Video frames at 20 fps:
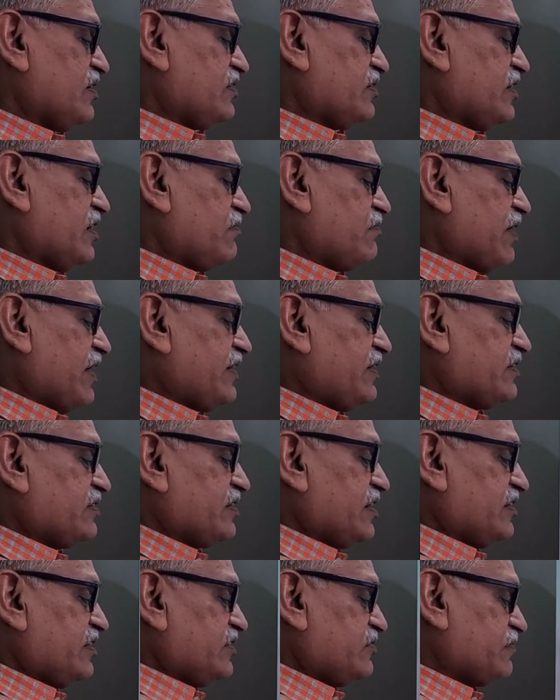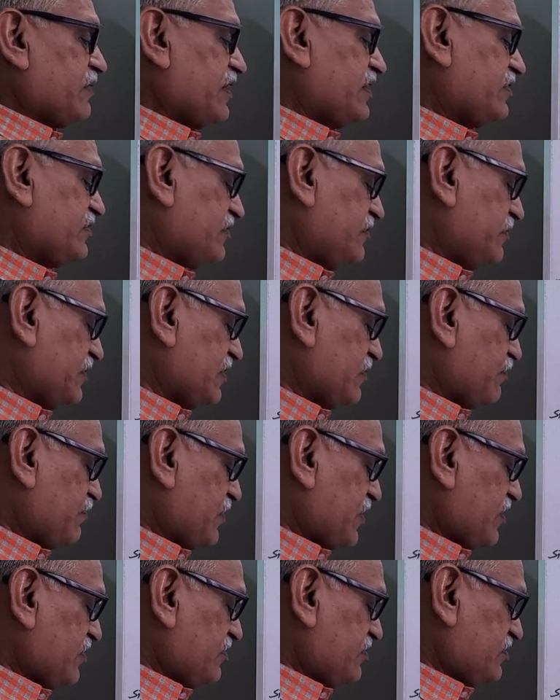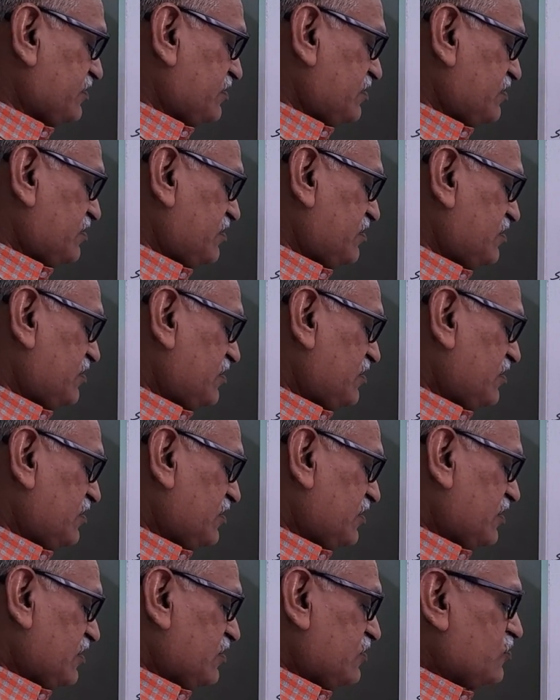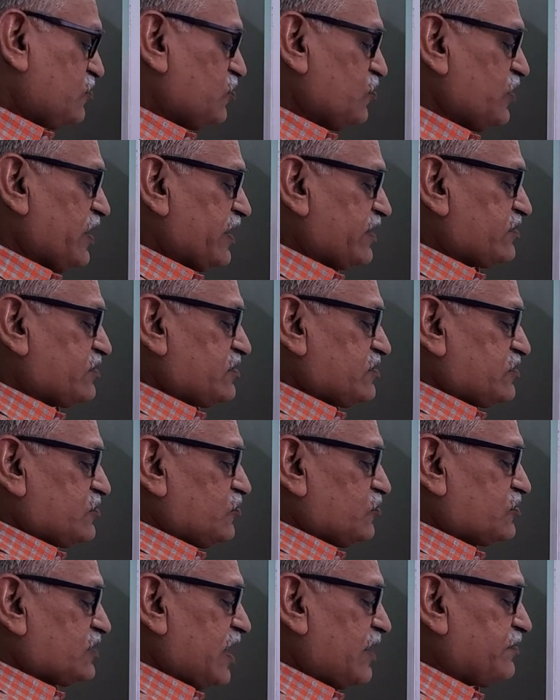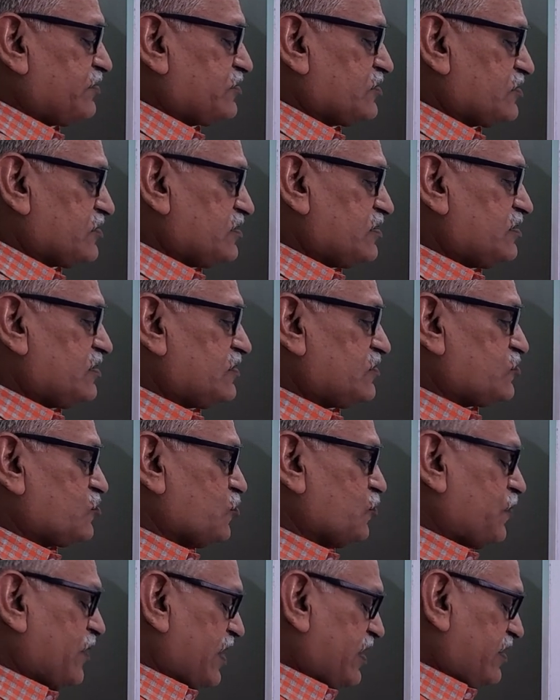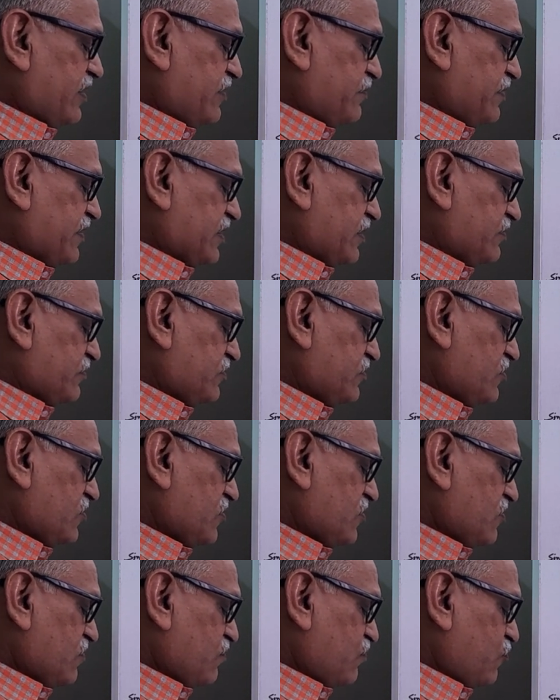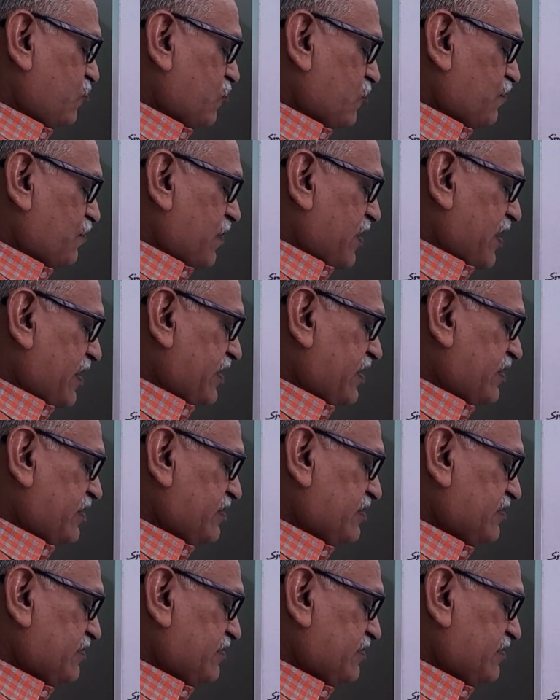Then minus, and this minus becomes plus. 2x, 2 times 2 pi, it becomes 4 pi.